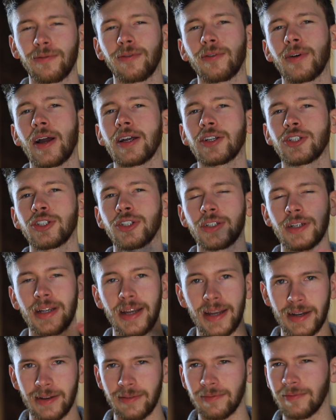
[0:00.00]
fresh,
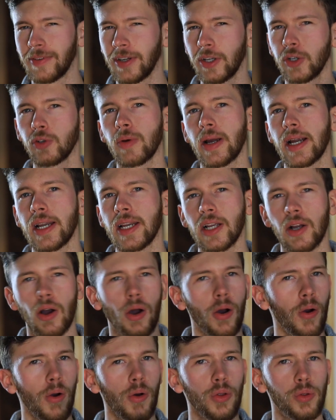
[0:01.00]
and invigorating
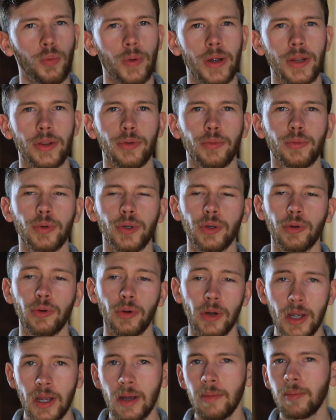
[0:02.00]
all the way
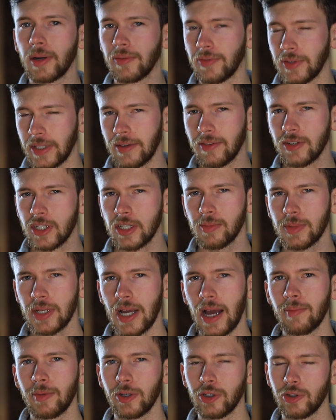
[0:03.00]
through. But if you give it some
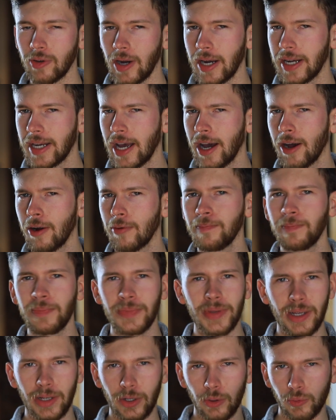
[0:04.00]
time to dry down,
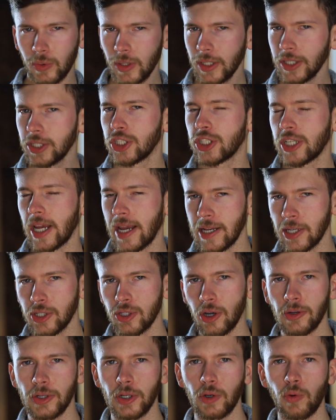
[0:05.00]
it'll really
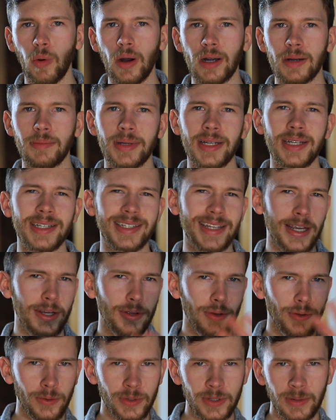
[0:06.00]
change on you quite a bit,
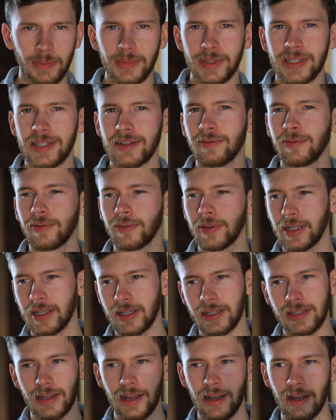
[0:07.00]
take you through some
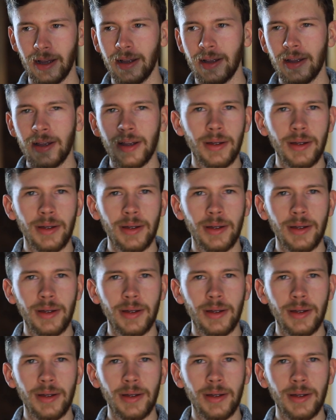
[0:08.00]
different uh,